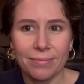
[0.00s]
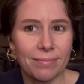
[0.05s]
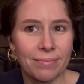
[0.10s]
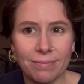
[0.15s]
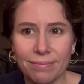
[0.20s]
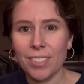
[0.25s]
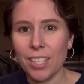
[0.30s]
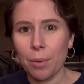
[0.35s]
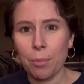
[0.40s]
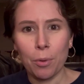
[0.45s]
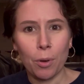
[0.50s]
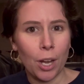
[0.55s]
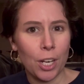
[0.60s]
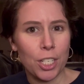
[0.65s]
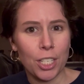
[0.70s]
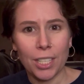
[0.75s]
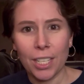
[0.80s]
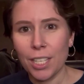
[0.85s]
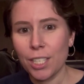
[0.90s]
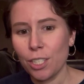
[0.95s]
Someone
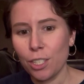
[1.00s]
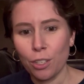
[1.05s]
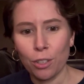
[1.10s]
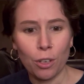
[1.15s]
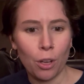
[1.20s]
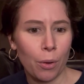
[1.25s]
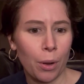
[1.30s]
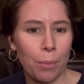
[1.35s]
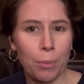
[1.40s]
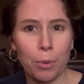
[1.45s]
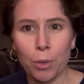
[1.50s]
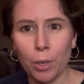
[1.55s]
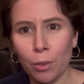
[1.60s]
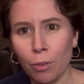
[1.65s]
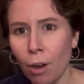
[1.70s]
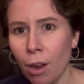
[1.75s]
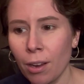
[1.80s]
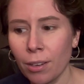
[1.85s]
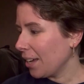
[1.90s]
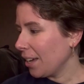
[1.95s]
watching this, do you know what I'm doing
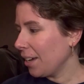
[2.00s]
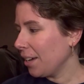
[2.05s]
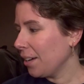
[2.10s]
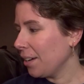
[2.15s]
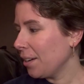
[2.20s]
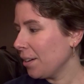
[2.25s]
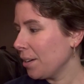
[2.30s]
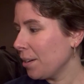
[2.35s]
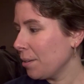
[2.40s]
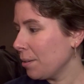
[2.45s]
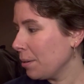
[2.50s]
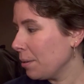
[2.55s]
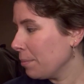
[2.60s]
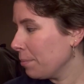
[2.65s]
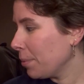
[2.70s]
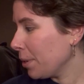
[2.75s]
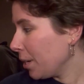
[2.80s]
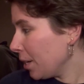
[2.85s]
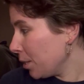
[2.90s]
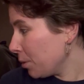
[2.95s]
wrong?
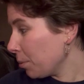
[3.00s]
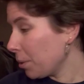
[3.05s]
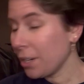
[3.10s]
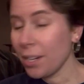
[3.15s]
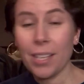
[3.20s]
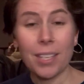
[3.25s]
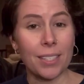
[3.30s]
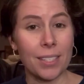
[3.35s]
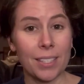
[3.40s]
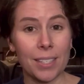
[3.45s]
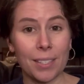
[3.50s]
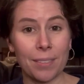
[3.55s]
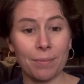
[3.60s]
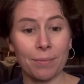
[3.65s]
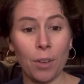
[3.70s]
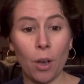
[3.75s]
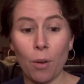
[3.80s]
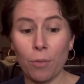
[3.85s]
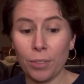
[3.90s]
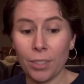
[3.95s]
But it is what it is.
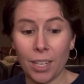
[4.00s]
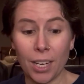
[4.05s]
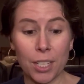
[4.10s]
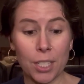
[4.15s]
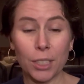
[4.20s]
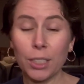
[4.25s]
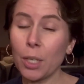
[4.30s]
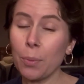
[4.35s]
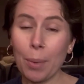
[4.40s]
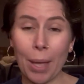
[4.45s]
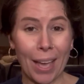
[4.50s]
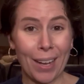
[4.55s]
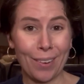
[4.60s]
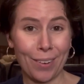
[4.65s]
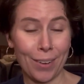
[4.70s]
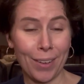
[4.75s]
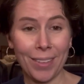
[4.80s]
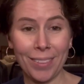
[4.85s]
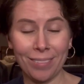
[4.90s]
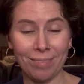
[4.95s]
Hopefully it doesn't look bad
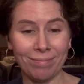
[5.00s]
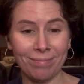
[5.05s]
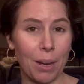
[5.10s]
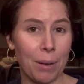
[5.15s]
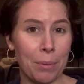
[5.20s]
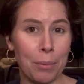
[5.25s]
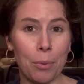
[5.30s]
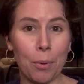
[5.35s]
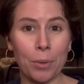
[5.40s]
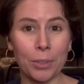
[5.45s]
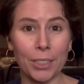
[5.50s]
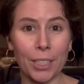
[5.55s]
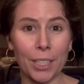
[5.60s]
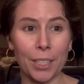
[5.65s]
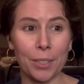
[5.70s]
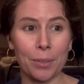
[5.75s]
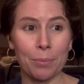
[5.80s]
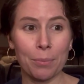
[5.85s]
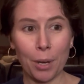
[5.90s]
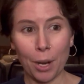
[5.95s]
on. Probably won't
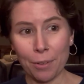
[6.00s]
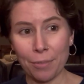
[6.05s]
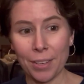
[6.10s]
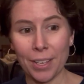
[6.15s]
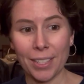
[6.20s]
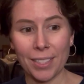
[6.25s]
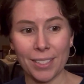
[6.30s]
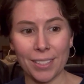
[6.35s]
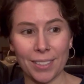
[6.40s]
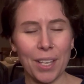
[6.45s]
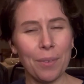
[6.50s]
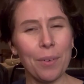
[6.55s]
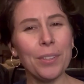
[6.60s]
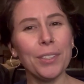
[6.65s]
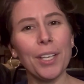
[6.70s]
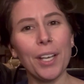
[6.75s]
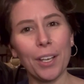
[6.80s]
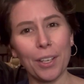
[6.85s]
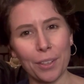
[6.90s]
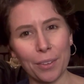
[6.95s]
look perfect. It won't
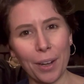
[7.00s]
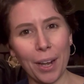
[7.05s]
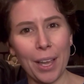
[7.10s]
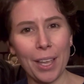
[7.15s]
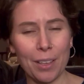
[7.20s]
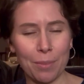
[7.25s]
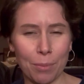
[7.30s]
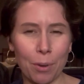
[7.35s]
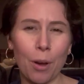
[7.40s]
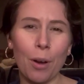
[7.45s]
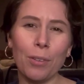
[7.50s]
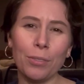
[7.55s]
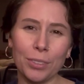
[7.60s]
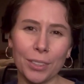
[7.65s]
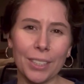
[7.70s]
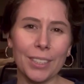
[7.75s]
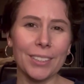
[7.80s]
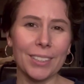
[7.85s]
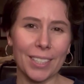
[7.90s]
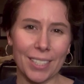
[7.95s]
look great, but
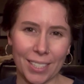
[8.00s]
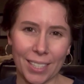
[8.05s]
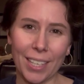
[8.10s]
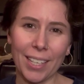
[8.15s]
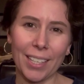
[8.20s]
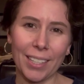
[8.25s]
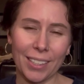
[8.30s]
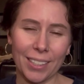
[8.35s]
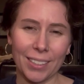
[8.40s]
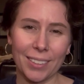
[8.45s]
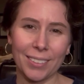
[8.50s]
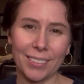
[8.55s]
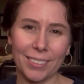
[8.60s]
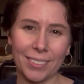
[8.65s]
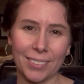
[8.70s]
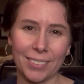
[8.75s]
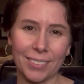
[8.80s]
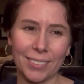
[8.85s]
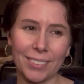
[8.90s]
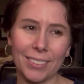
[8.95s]
hopefully it looks good.
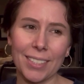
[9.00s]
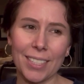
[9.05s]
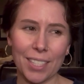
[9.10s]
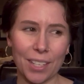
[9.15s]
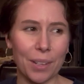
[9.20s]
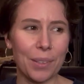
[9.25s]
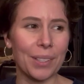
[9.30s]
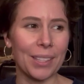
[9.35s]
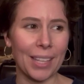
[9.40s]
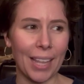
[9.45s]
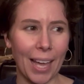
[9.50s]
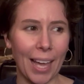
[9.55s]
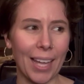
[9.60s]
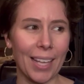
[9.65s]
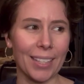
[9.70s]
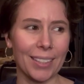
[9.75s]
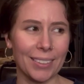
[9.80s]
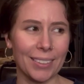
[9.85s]
Let's go with that.